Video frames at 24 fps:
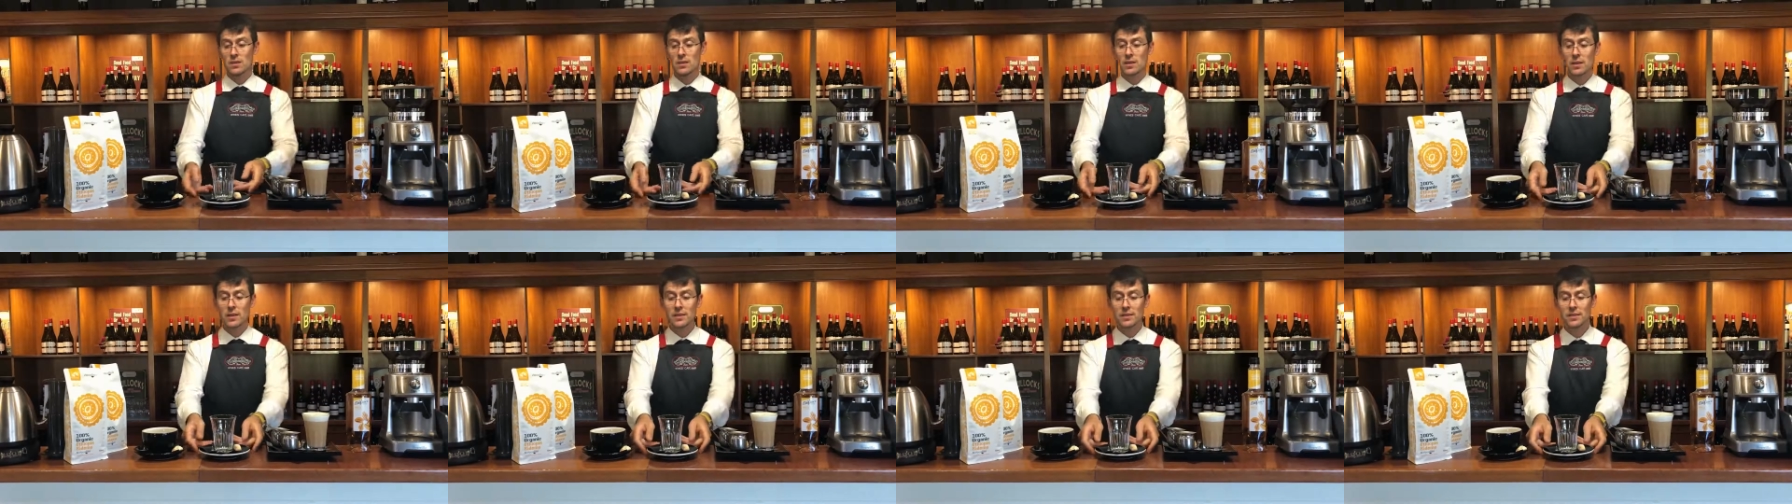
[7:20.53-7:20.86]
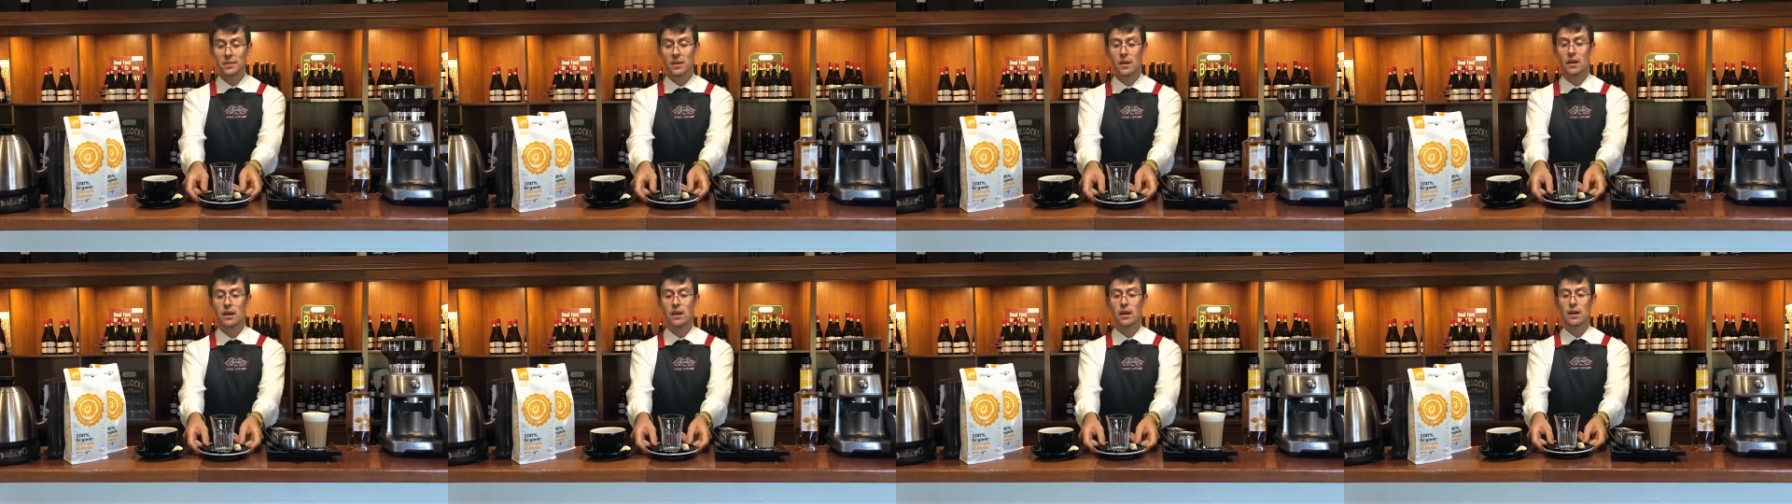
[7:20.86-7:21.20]

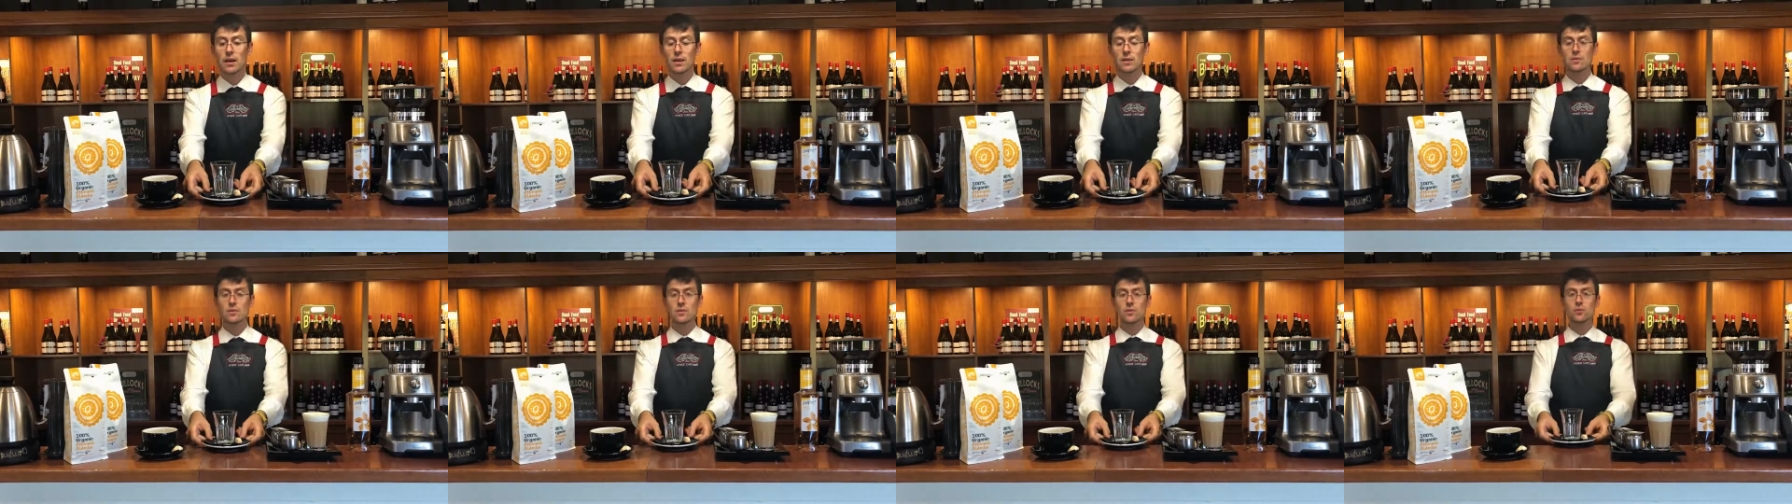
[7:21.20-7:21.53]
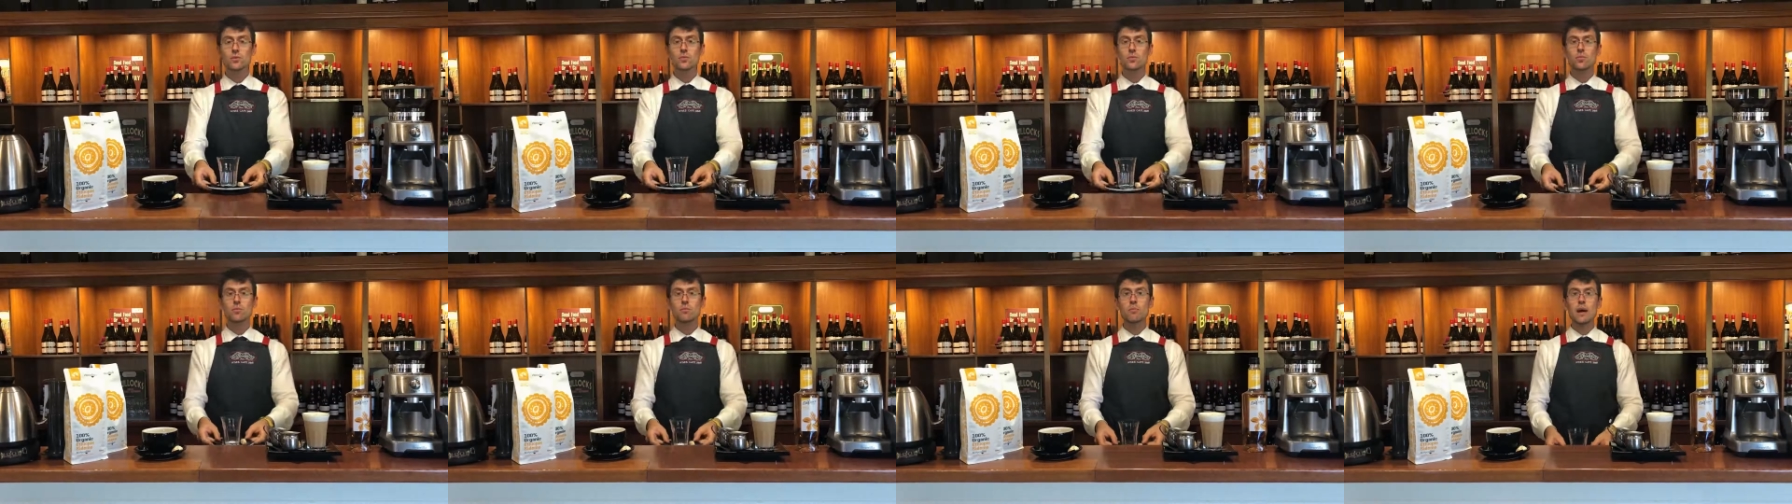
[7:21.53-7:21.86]
These are
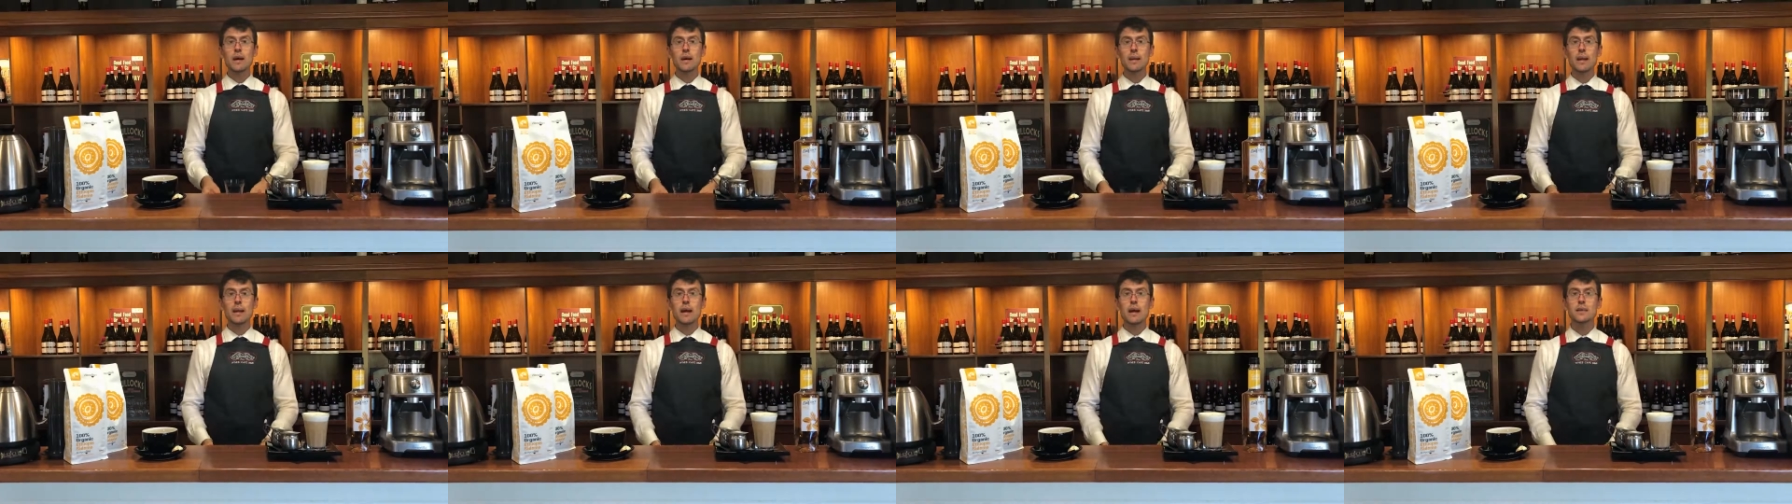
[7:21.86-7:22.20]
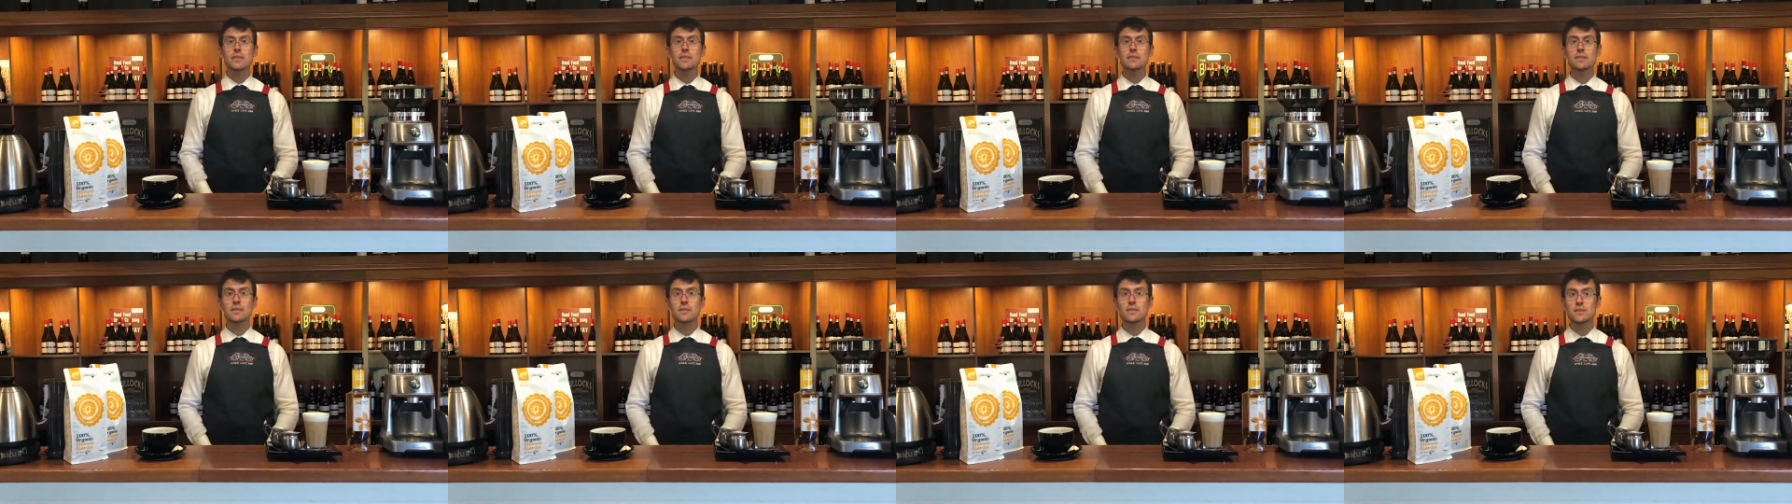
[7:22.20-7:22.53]
the two main
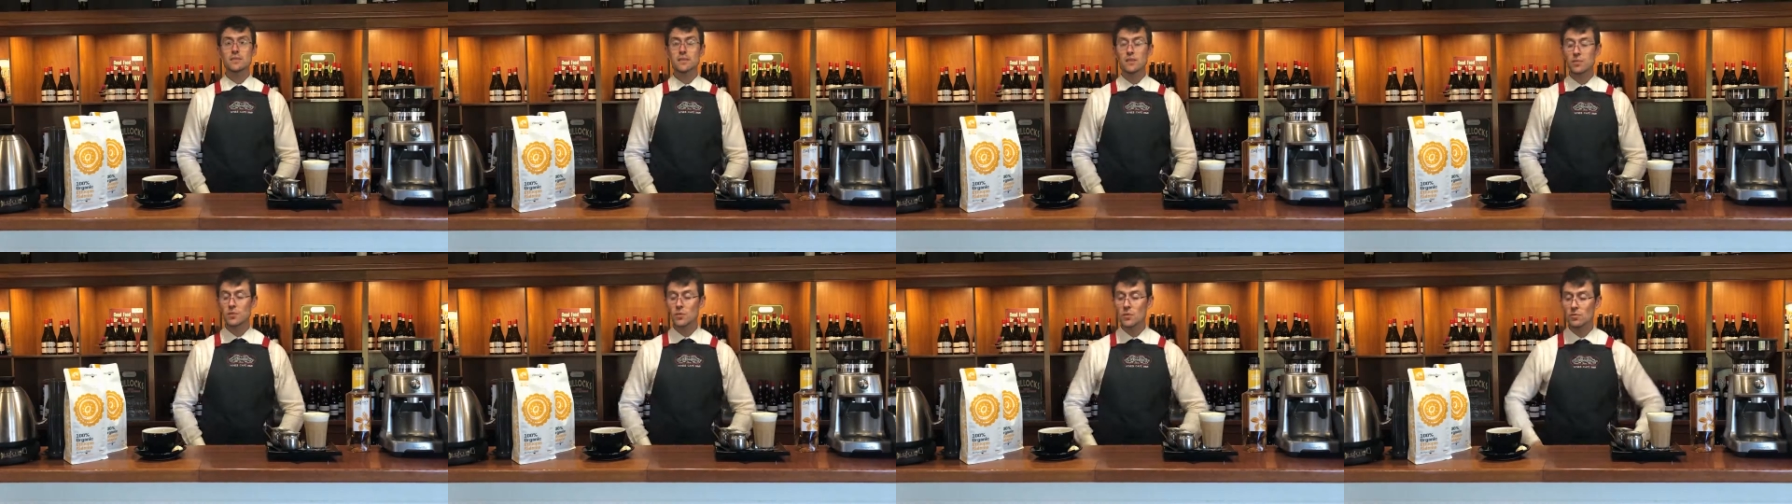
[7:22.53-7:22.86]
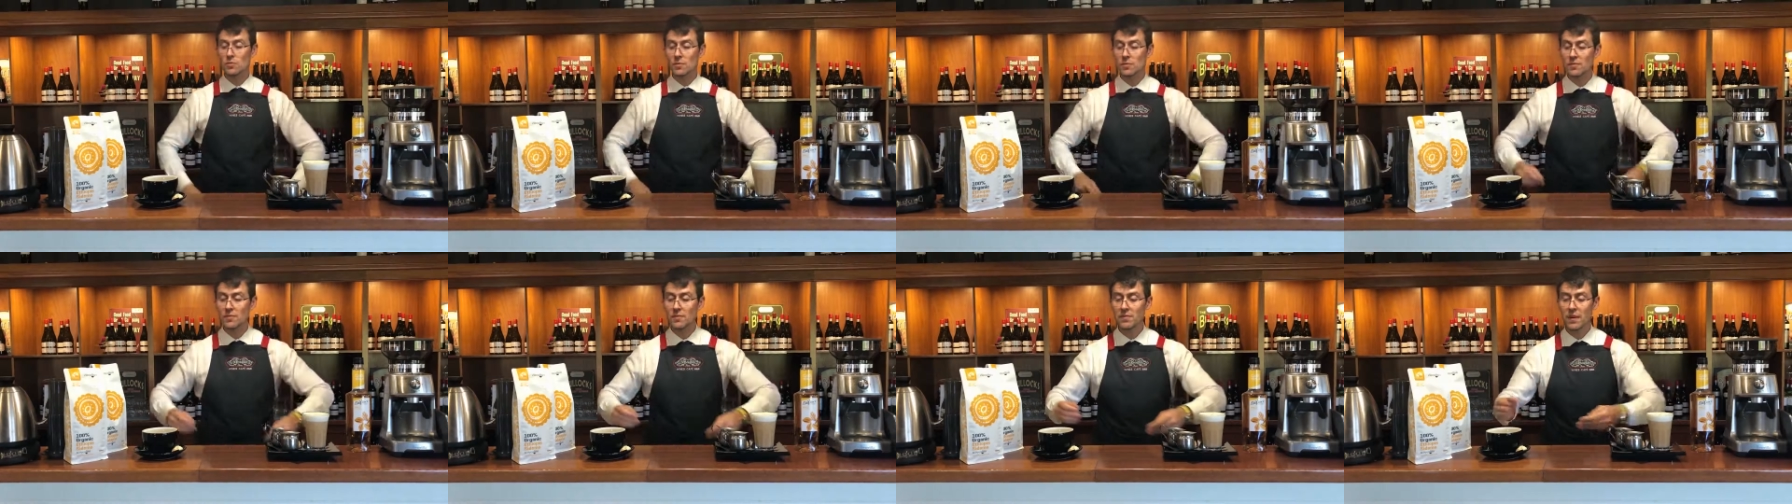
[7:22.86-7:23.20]
lattes that you
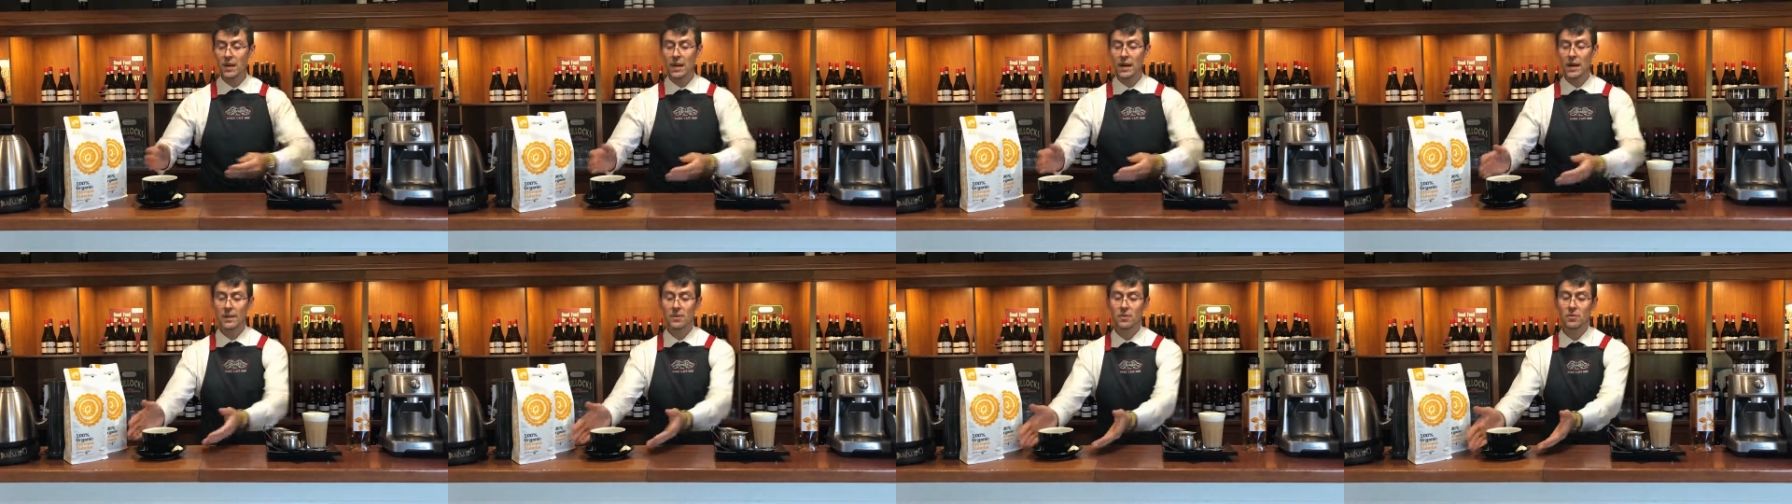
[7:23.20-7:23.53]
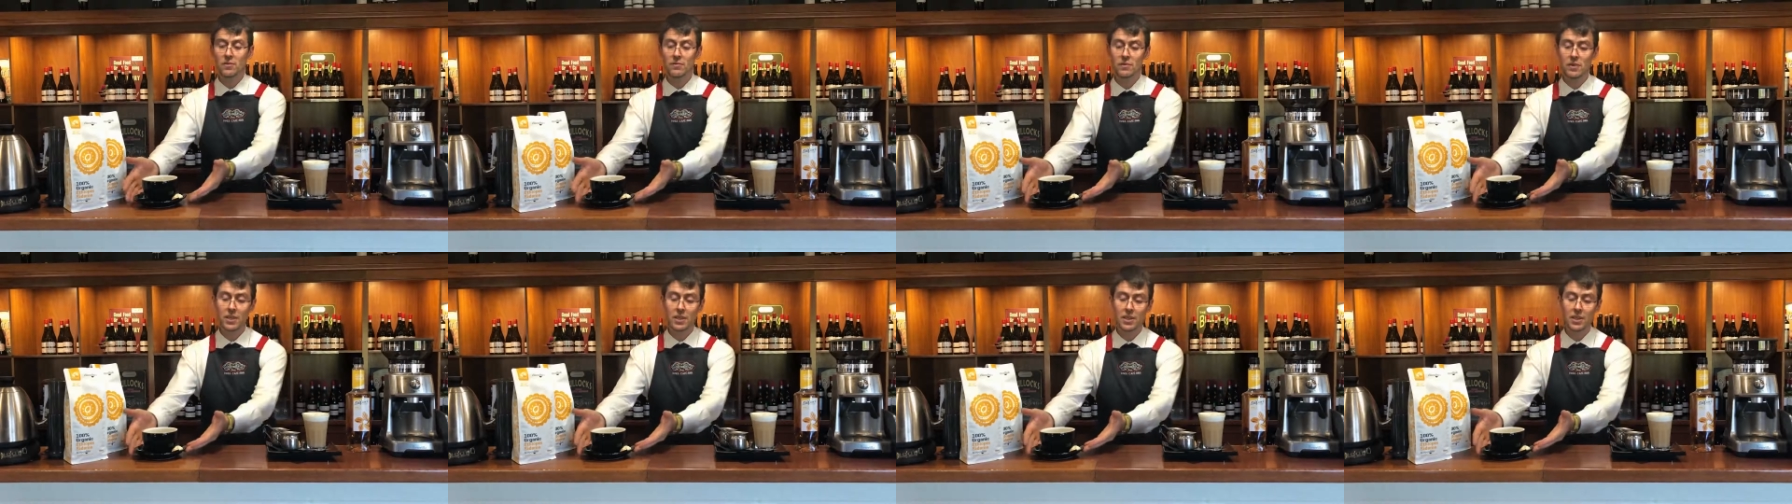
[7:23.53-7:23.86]
will find
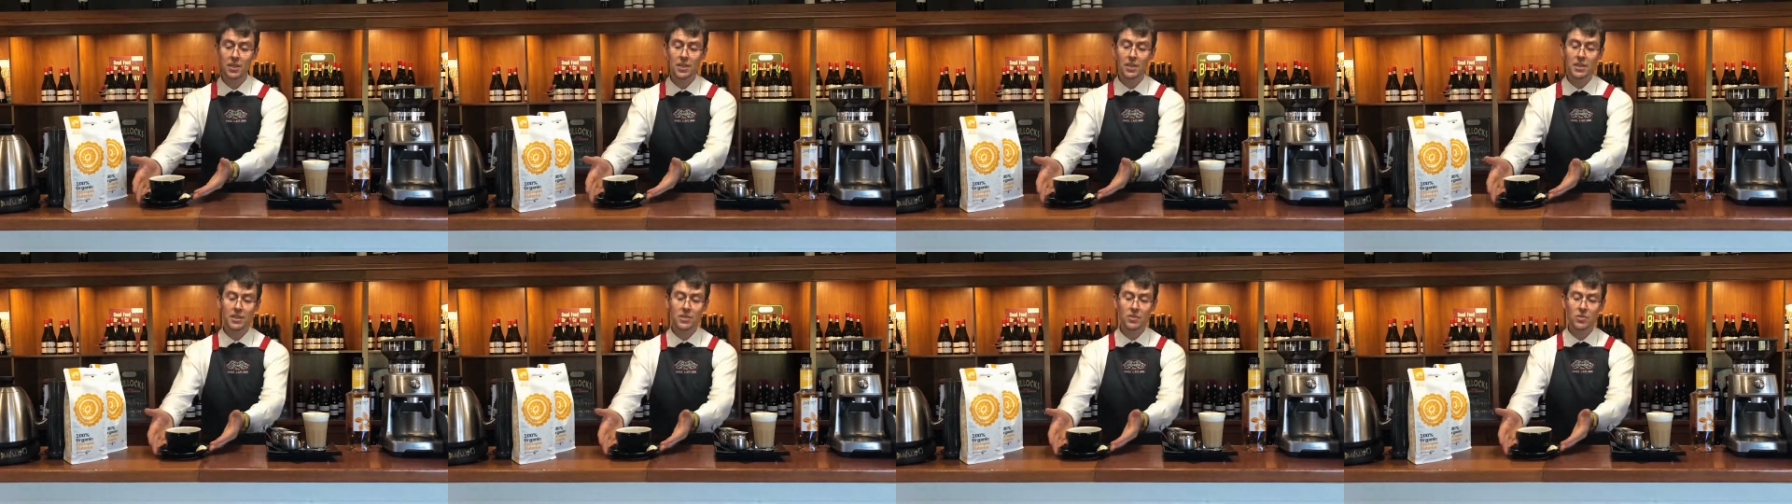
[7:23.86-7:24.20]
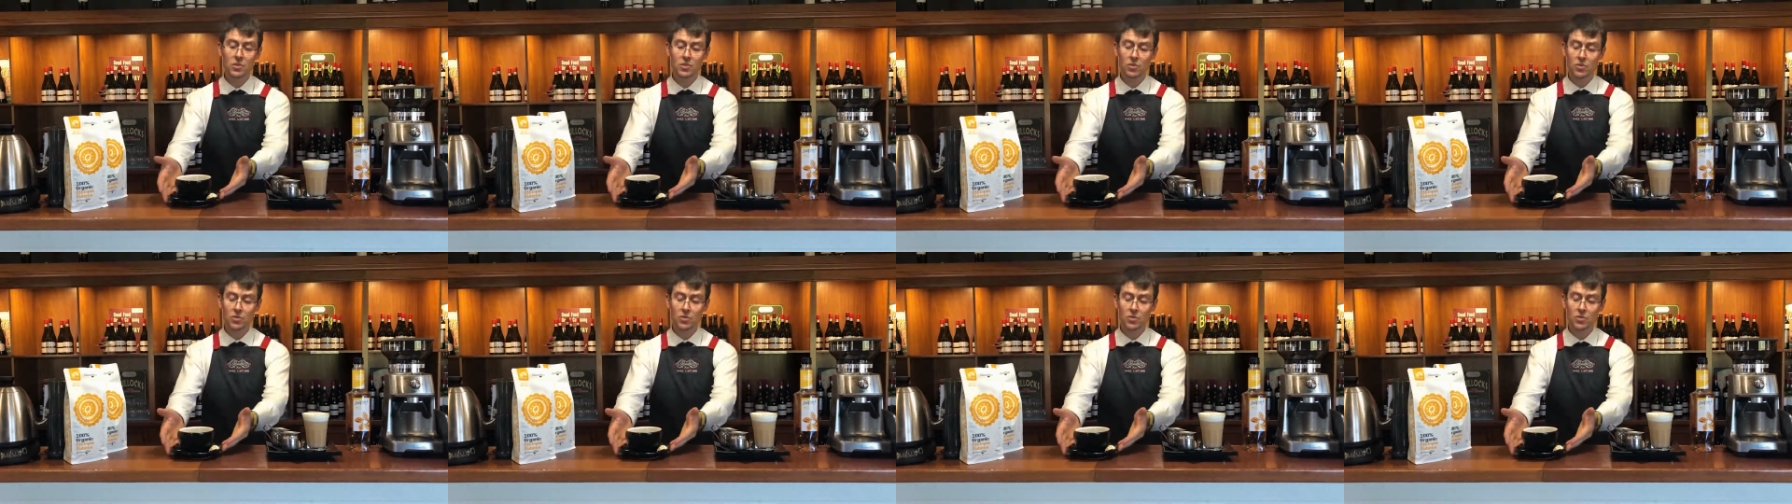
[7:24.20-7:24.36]
over here.